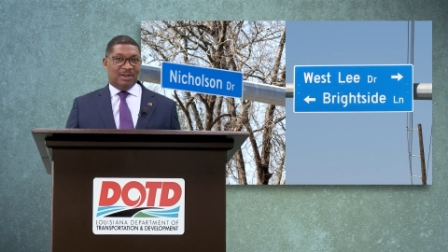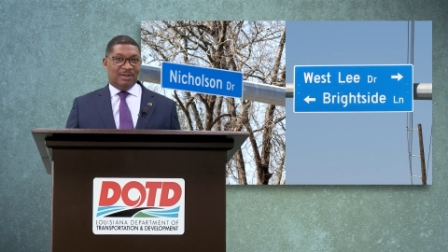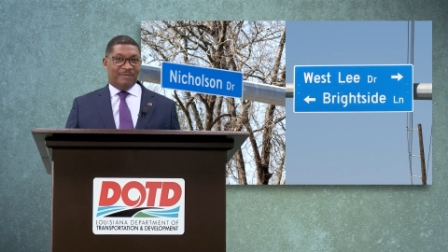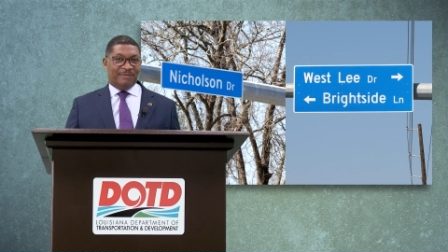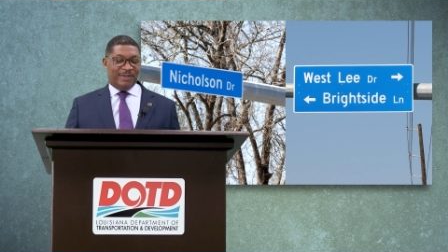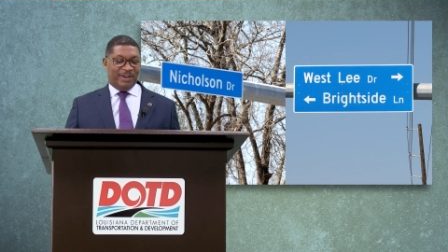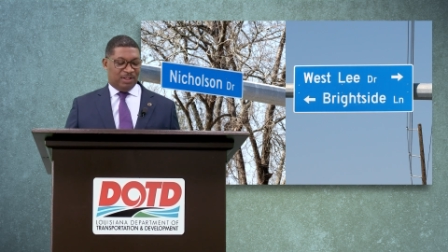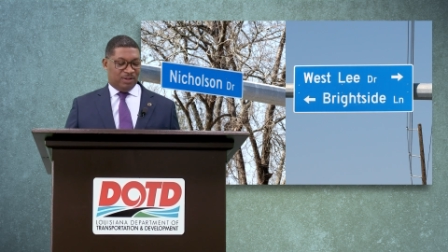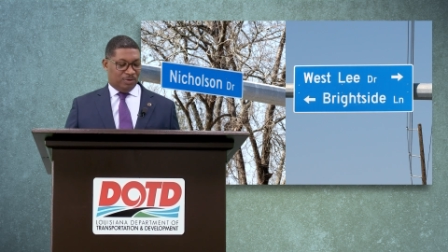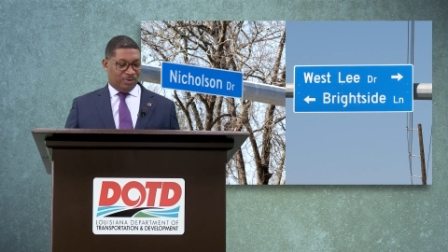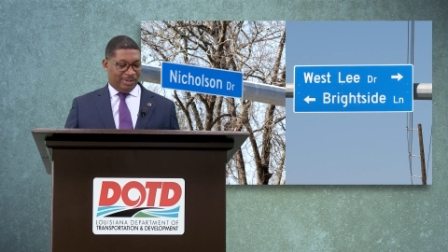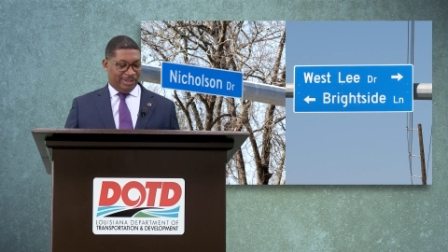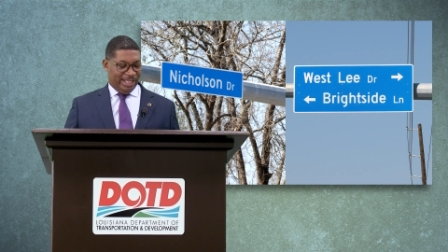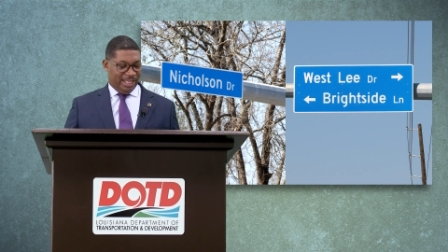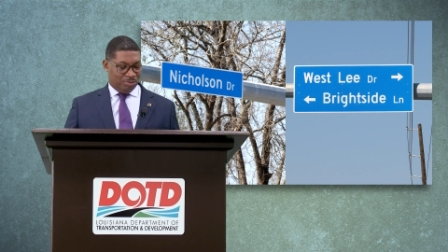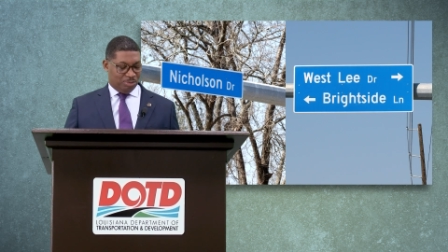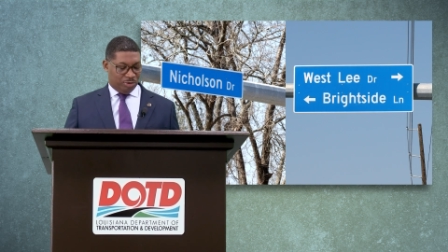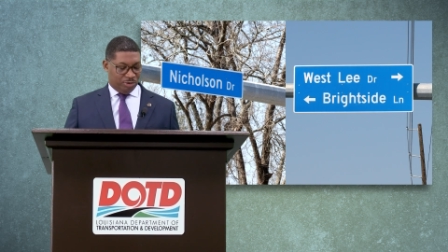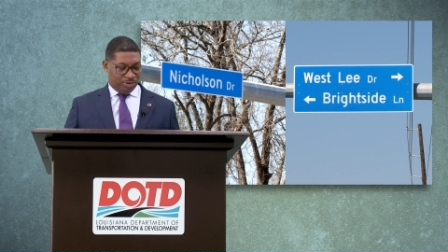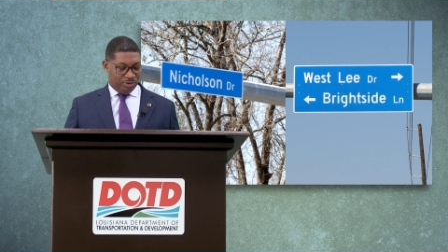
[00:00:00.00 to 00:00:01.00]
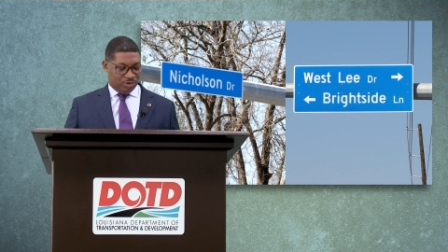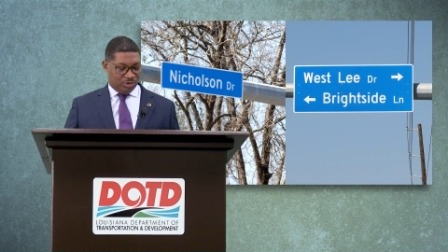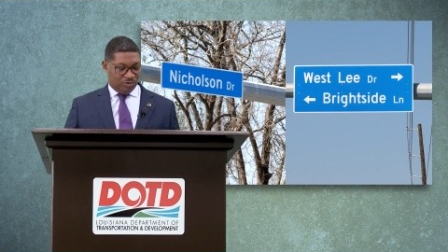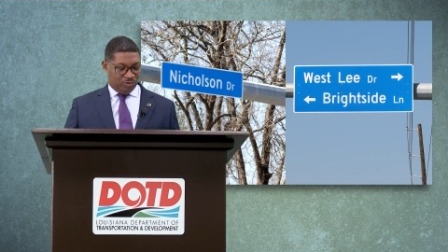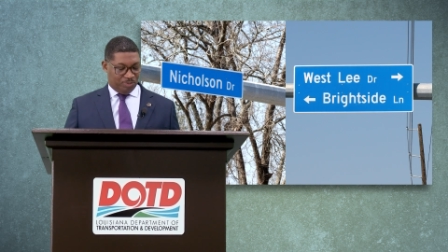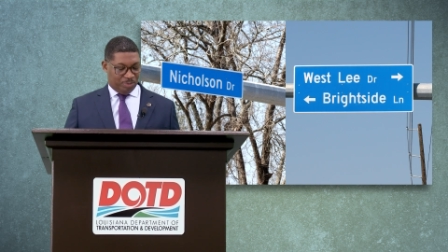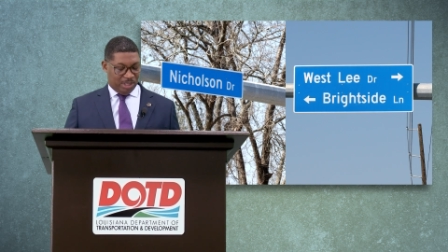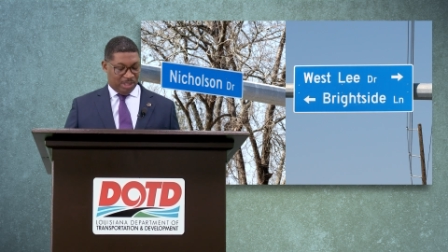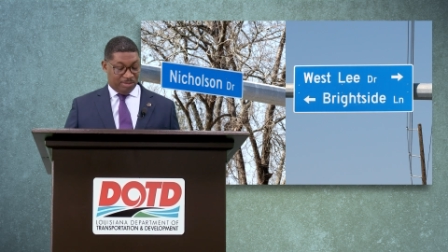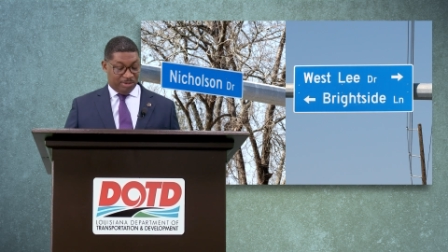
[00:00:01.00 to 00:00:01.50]
fellow laborers
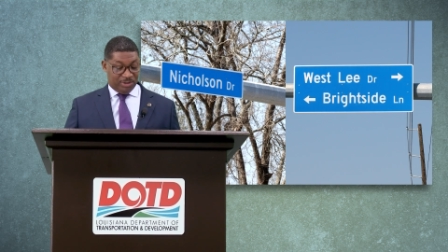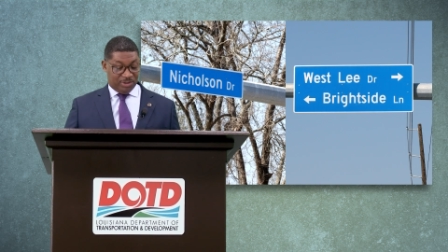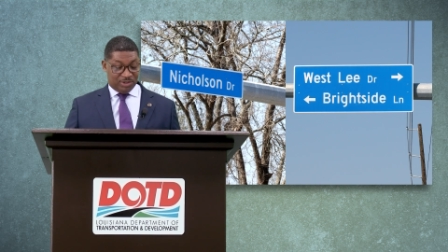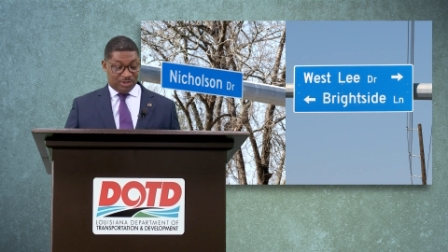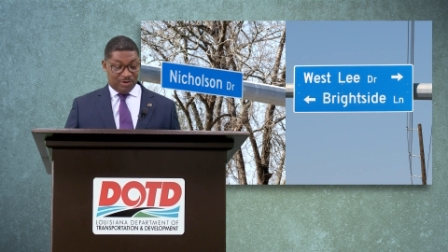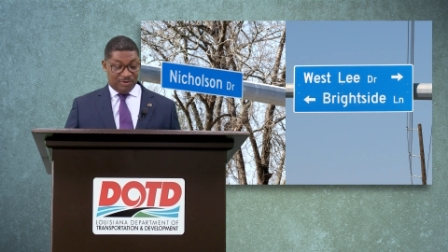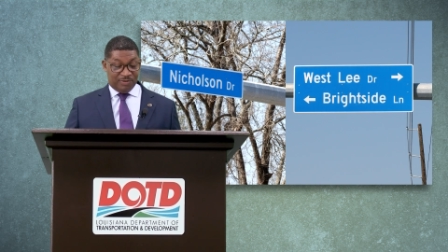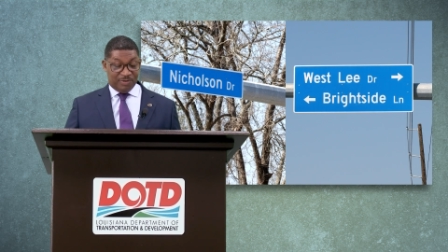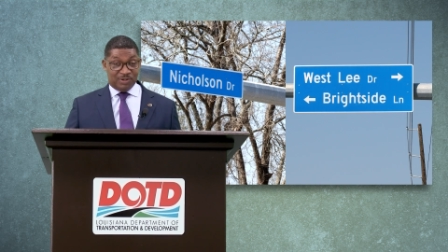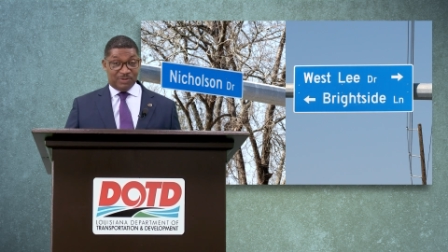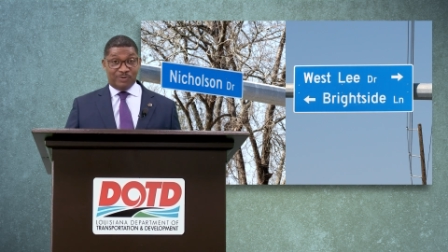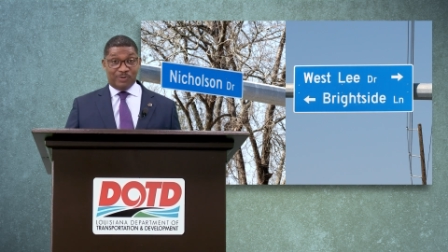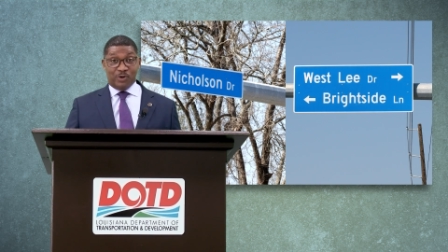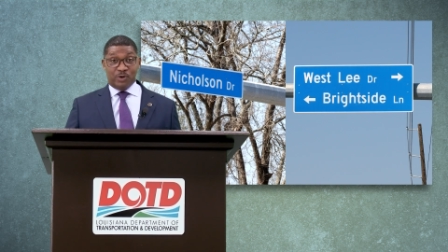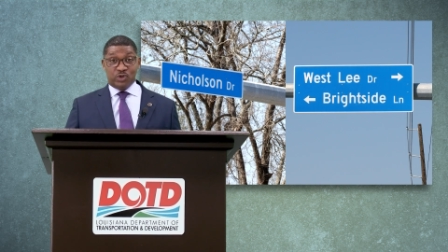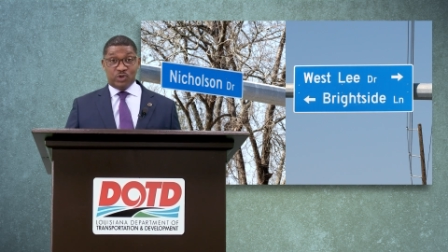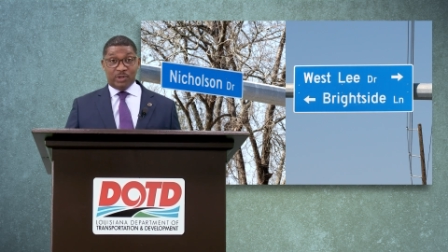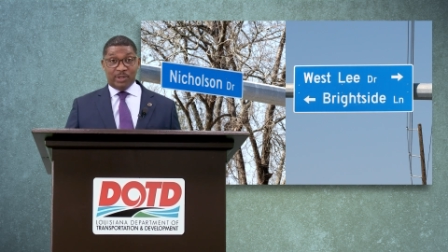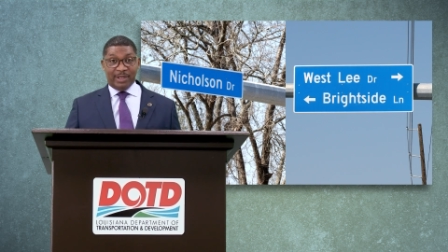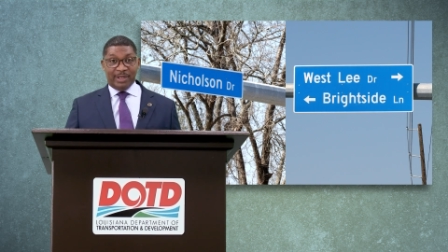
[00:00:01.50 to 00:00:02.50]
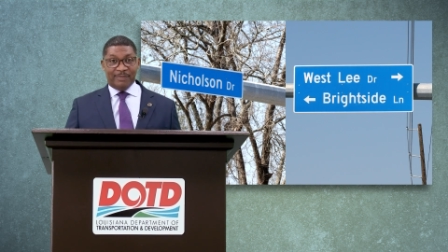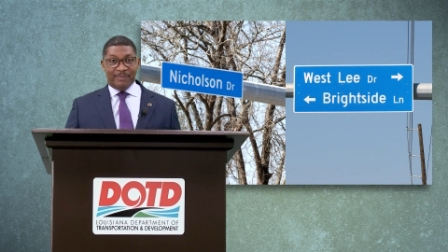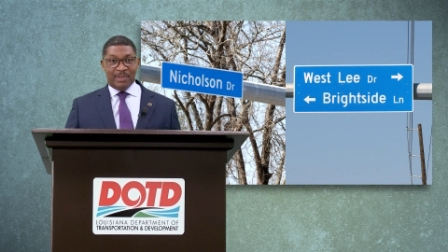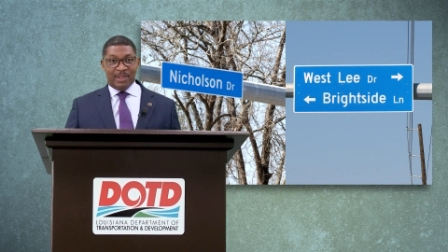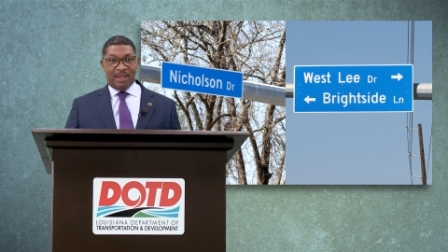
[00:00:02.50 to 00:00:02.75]
of public service virtually